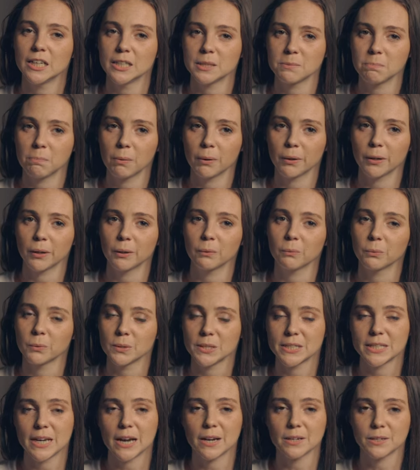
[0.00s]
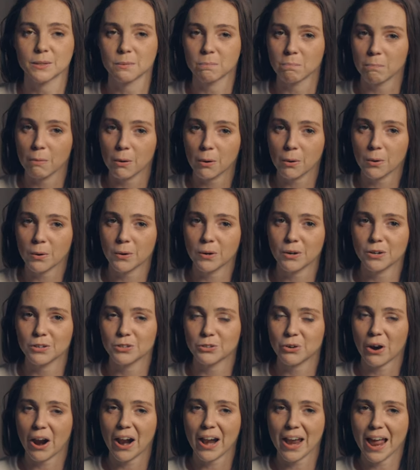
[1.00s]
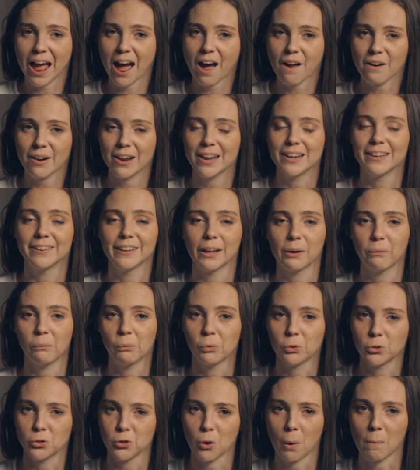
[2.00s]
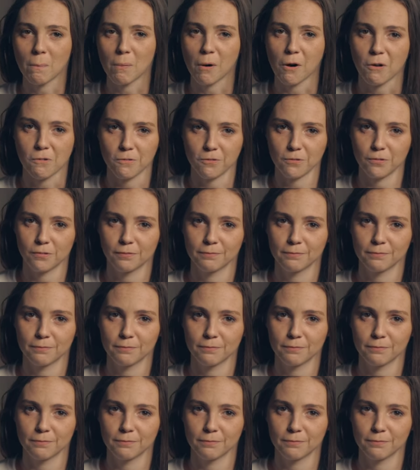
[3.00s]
its body will start to burn, dry out, and they will drop off.